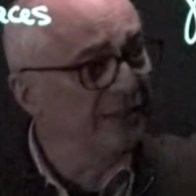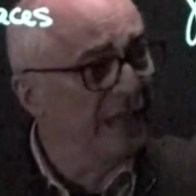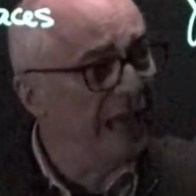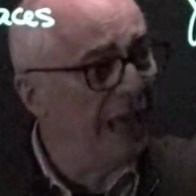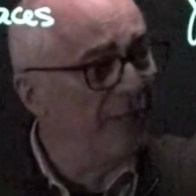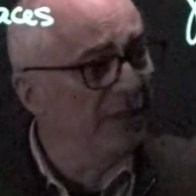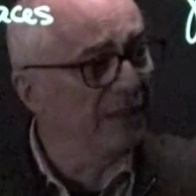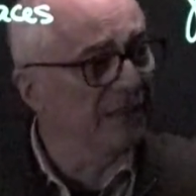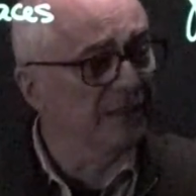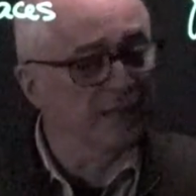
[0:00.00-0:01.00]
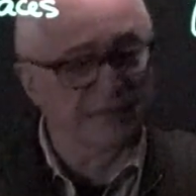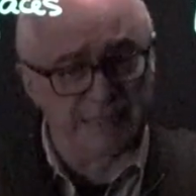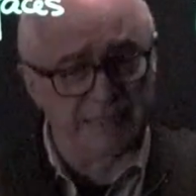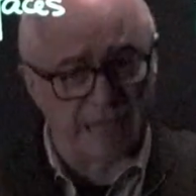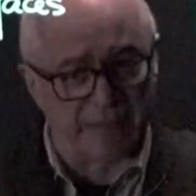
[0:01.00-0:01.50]
m is not this
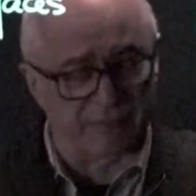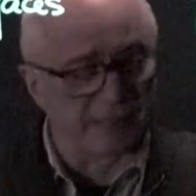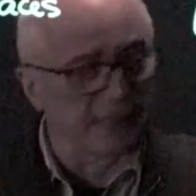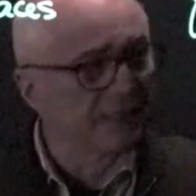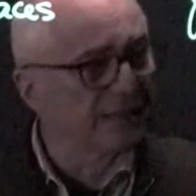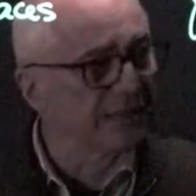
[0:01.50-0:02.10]
m. This